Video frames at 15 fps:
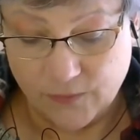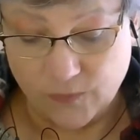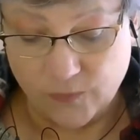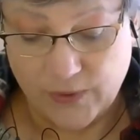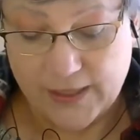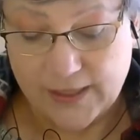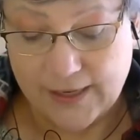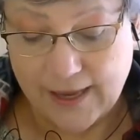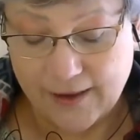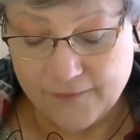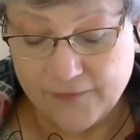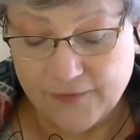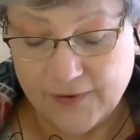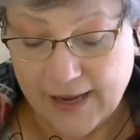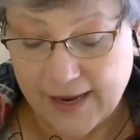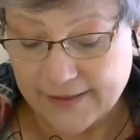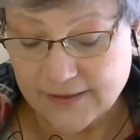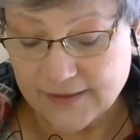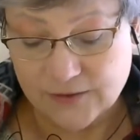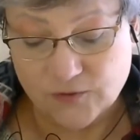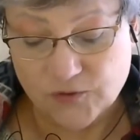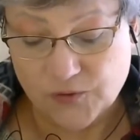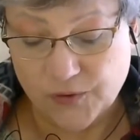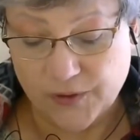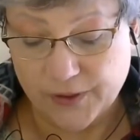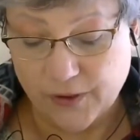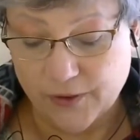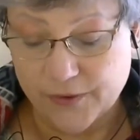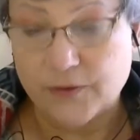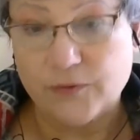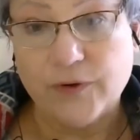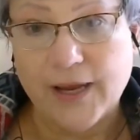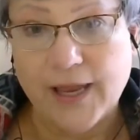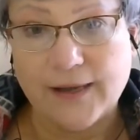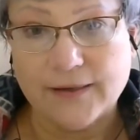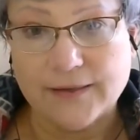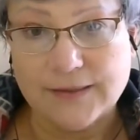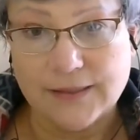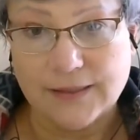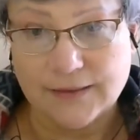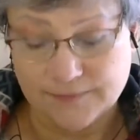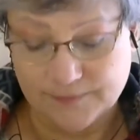where love, light, and joy are the reality.